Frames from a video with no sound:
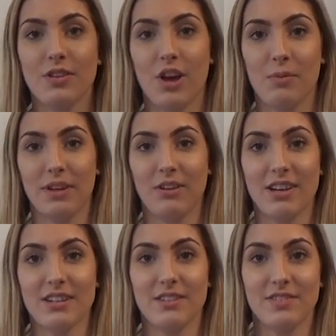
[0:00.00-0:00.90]
in the opening
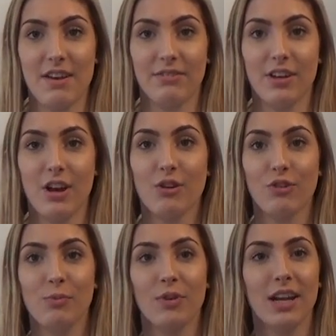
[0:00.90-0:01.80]
credits of Seven, our
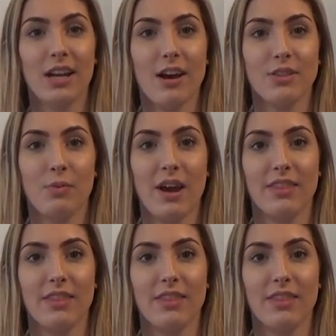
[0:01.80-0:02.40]
group really liked the way